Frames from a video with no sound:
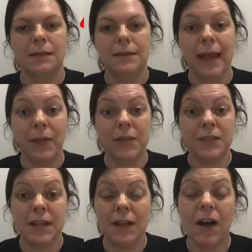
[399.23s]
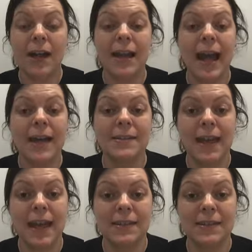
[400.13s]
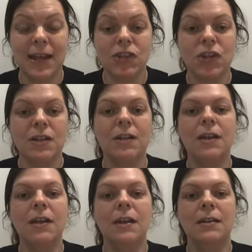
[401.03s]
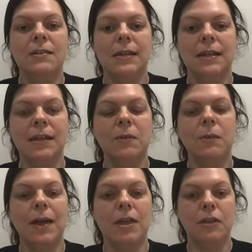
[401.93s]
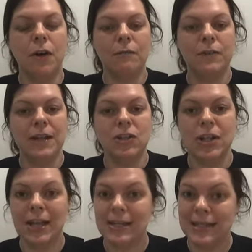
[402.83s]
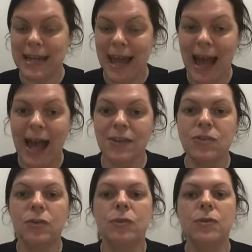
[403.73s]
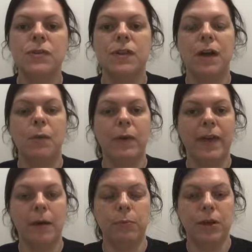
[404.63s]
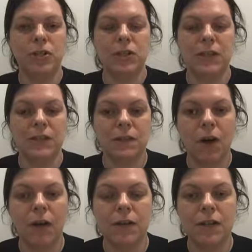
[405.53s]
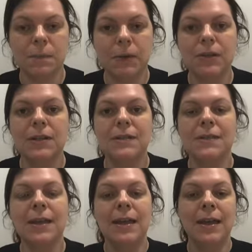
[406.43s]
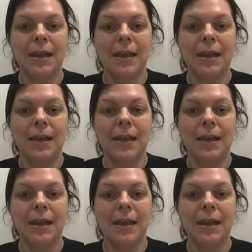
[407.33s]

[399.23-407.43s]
Now, the study guide has a section dealing with confidentiality and also without prejudice correspondence.